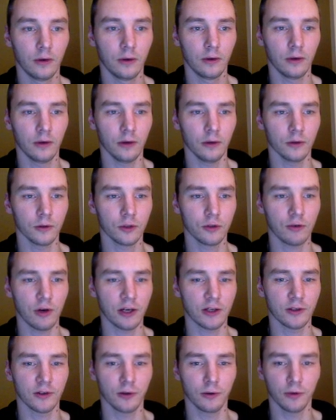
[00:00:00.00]
No,
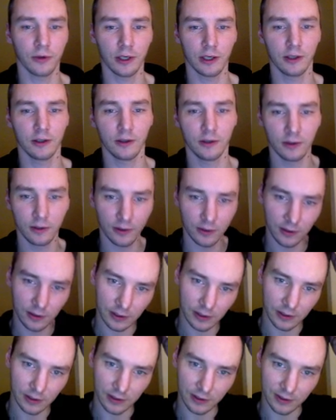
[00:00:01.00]
stretch the whole thing.
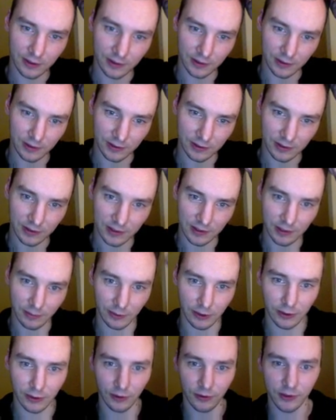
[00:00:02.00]

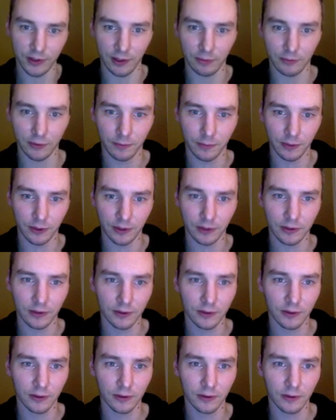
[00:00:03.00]
Similar concepts, but
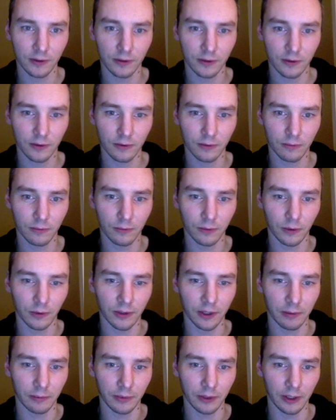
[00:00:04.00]
what would
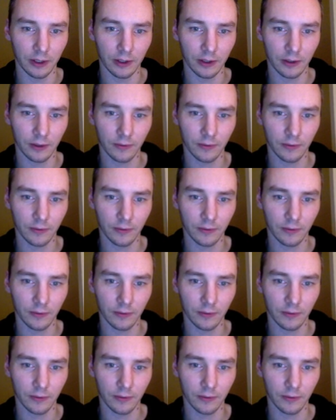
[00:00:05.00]
that be like?